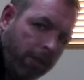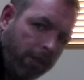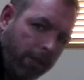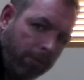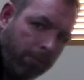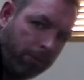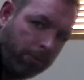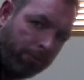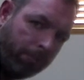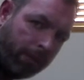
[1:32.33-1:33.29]
and then
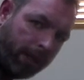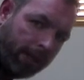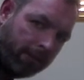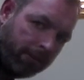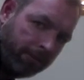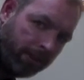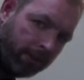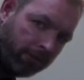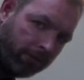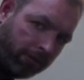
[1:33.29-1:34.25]
push back to
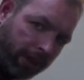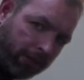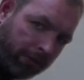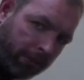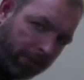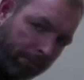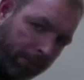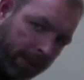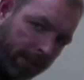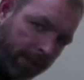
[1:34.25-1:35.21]
feel the stretch at
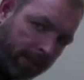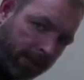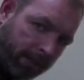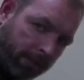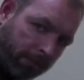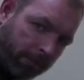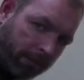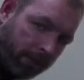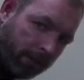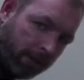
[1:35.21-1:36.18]
the back of the
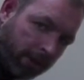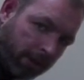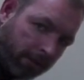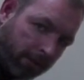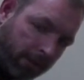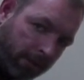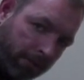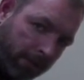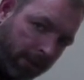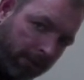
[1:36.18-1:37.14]
hips and into the
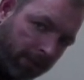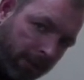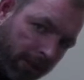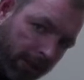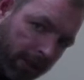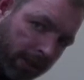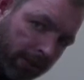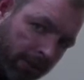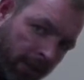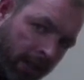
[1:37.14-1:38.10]
inside of the
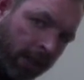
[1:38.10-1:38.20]
legs.